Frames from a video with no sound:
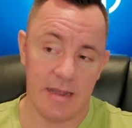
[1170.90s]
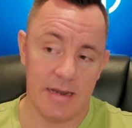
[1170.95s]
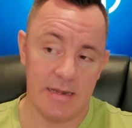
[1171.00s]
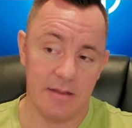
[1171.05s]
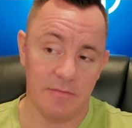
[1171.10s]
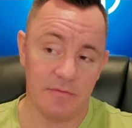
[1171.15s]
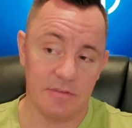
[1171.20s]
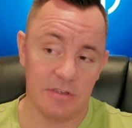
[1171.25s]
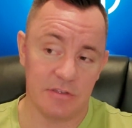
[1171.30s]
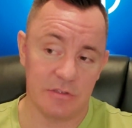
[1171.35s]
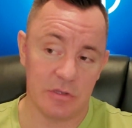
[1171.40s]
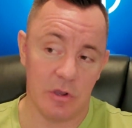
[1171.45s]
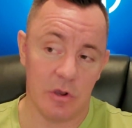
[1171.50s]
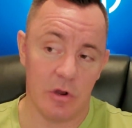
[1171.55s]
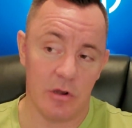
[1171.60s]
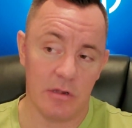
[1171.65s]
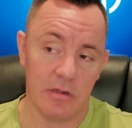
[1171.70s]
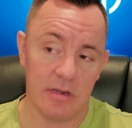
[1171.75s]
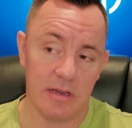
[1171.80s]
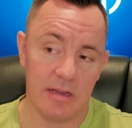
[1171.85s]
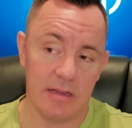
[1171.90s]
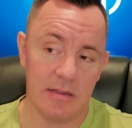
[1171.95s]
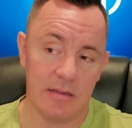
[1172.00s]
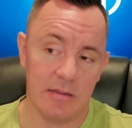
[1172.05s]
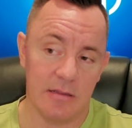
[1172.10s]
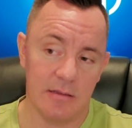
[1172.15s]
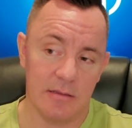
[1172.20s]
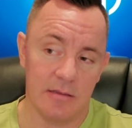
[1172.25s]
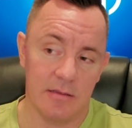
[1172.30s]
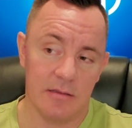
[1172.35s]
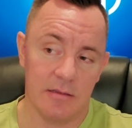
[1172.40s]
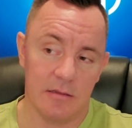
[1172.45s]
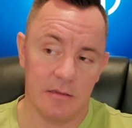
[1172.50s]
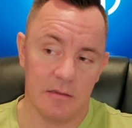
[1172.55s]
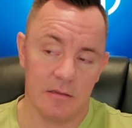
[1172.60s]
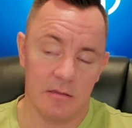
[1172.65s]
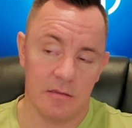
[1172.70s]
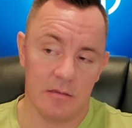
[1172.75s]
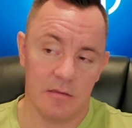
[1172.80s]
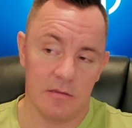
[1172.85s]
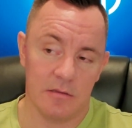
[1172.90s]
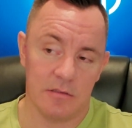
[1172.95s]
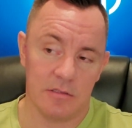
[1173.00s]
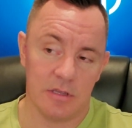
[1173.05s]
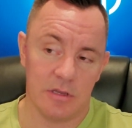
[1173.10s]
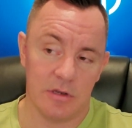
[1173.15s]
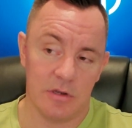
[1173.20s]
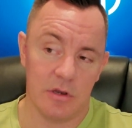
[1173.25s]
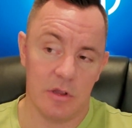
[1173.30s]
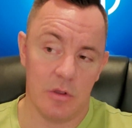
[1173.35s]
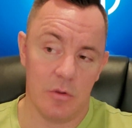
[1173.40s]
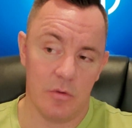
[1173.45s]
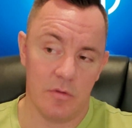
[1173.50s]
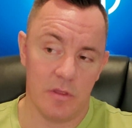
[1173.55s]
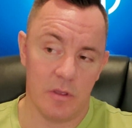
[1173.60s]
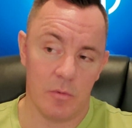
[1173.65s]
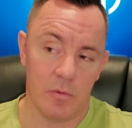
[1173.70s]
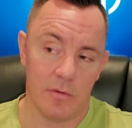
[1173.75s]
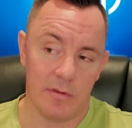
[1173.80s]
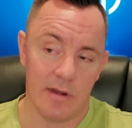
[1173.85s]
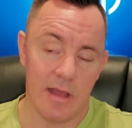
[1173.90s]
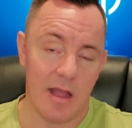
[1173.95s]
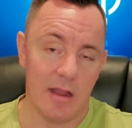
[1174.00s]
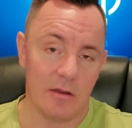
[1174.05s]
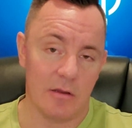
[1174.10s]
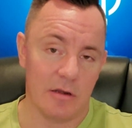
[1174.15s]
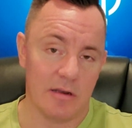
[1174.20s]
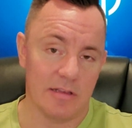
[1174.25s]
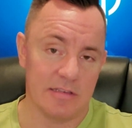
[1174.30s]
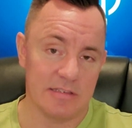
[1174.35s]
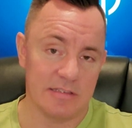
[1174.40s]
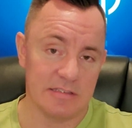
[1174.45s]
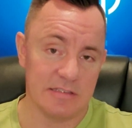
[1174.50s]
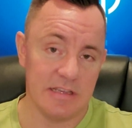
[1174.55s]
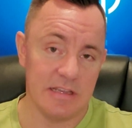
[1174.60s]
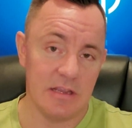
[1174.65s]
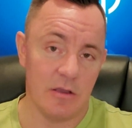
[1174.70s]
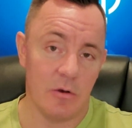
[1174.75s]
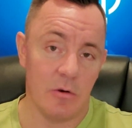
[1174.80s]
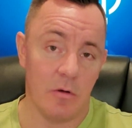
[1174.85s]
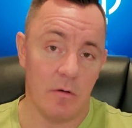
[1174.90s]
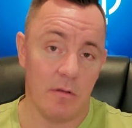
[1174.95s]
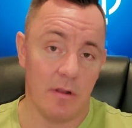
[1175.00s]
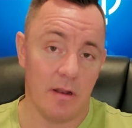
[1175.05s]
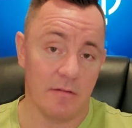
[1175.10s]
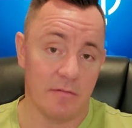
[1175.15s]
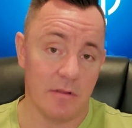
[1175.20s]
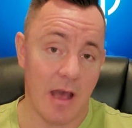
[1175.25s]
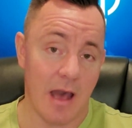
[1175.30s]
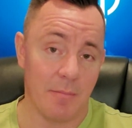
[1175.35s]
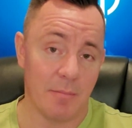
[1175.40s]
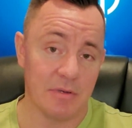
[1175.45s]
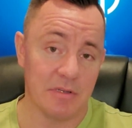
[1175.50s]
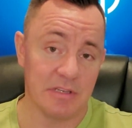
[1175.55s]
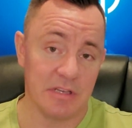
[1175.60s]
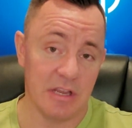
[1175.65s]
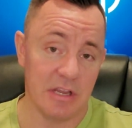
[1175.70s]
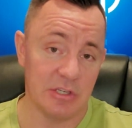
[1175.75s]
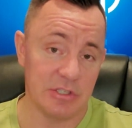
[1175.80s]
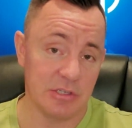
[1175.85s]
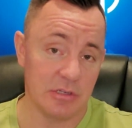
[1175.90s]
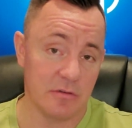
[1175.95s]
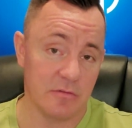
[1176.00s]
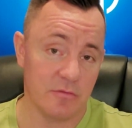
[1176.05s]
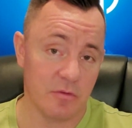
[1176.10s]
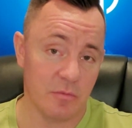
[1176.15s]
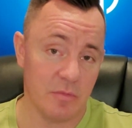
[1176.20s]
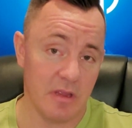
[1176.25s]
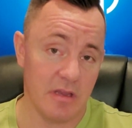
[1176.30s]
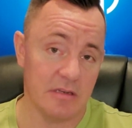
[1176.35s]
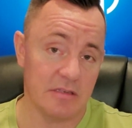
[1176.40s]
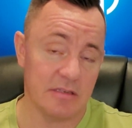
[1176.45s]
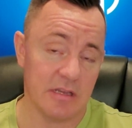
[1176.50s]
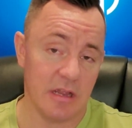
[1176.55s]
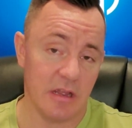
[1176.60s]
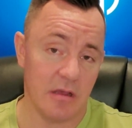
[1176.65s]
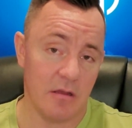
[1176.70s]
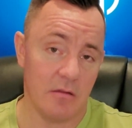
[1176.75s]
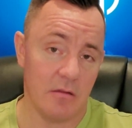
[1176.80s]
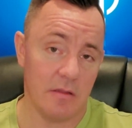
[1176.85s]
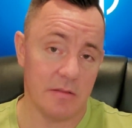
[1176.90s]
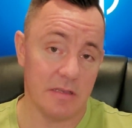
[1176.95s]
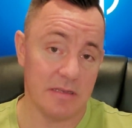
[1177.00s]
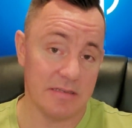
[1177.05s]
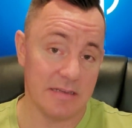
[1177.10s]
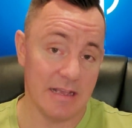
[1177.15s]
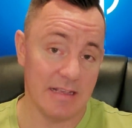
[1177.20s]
kind of disheartening to know that we're not going to see a whole lot of competition from Intel in the